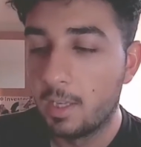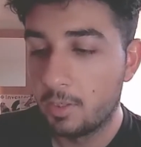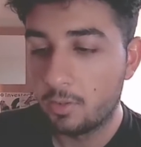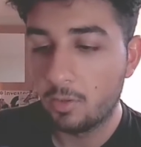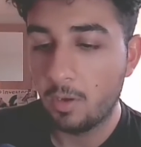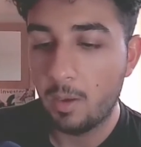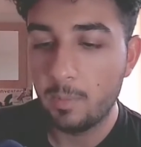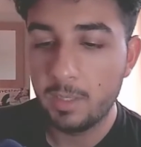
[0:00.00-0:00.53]

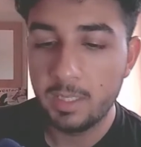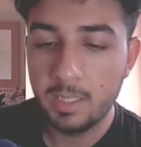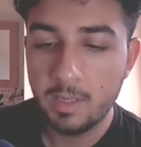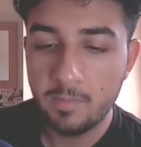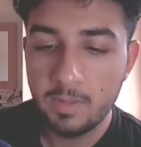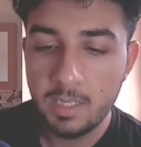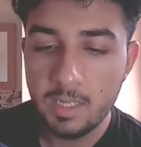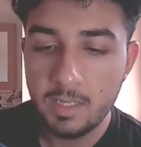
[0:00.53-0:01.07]
So I'm going to
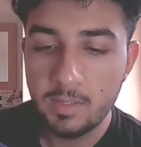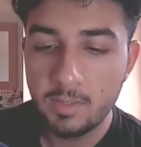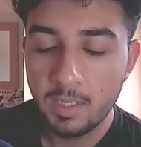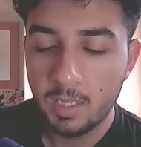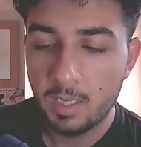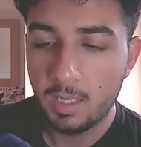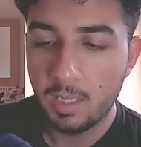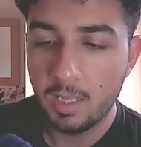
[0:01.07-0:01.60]
give these
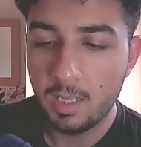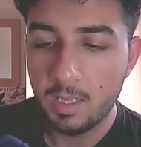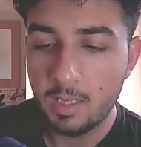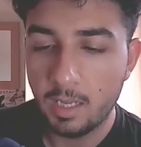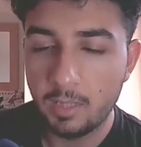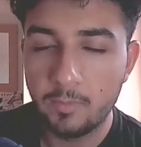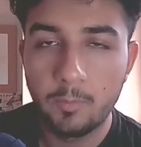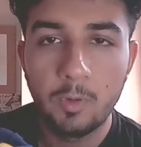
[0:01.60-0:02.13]

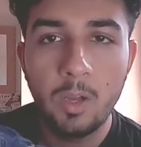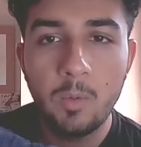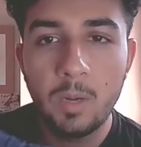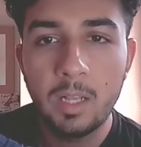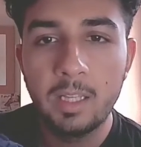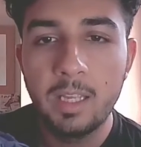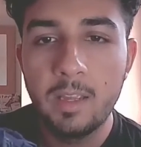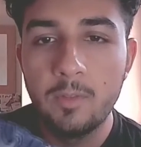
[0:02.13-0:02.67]
I forgot what
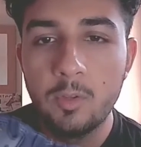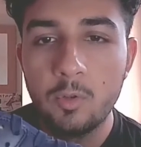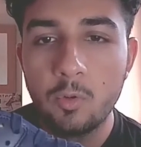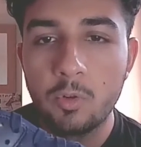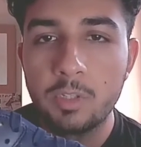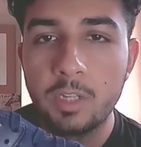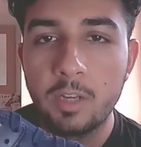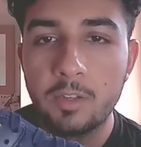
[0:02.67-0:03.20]
I gave the
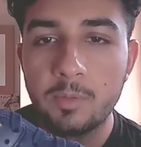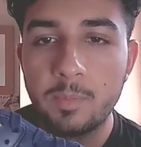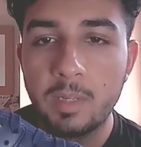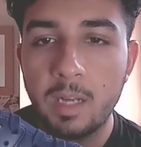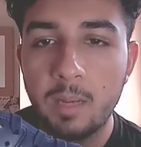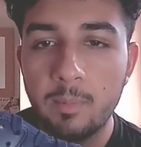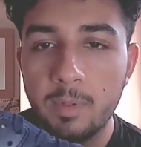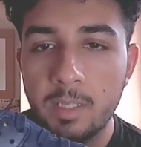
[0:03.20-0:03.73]
Georgetowns,
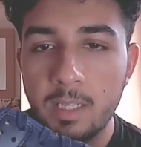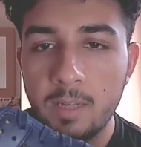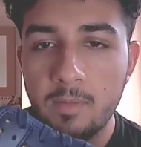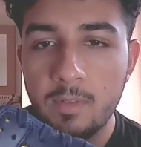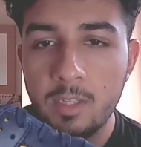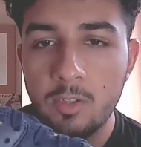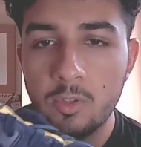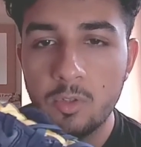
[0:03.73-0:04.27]
but I'm going to give
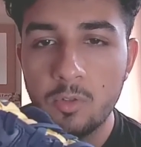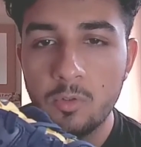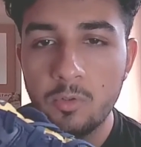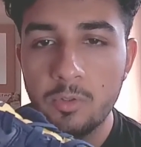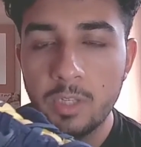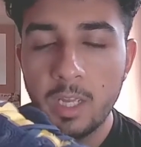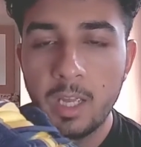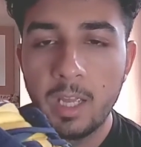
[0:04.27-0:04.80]
these
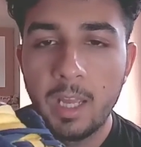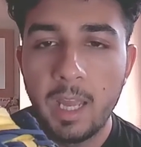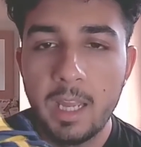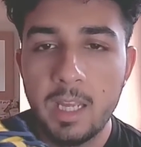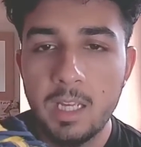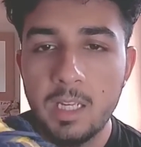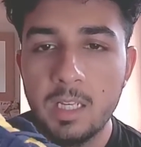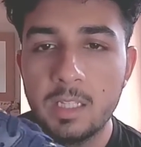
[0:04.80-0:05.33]
shoes
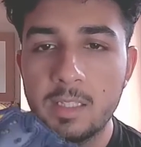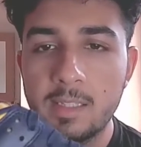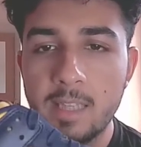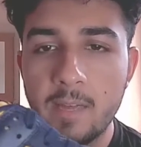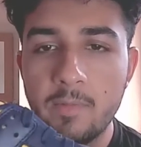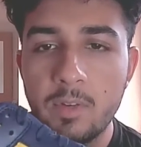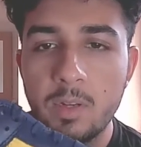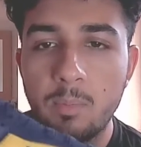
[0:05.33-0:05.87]
a
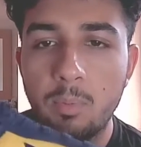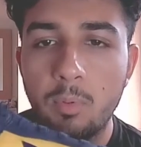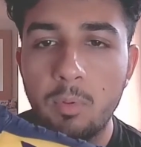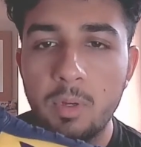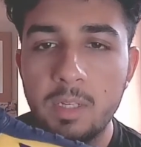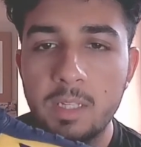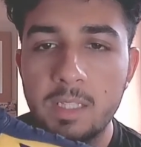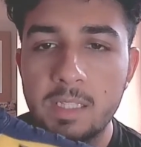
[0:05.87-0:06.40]

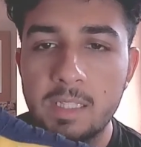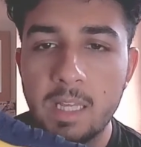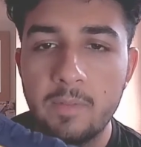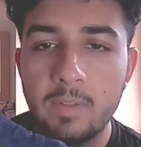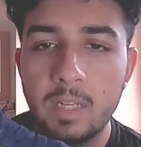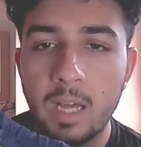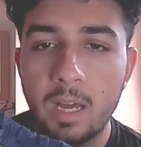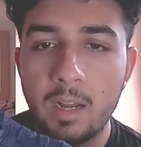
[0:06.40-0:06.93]

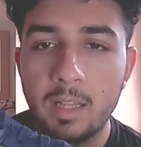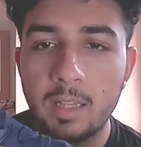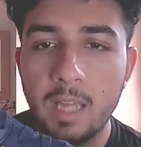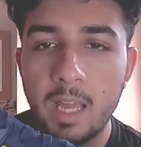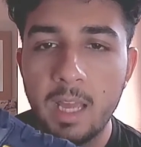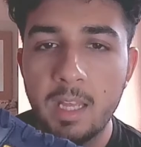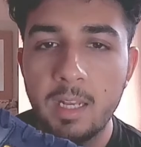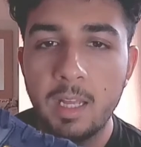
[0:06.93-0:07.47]
7.7 out of
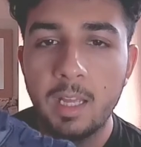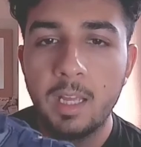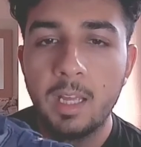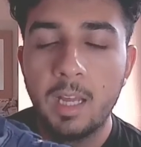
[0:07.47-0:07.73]
10.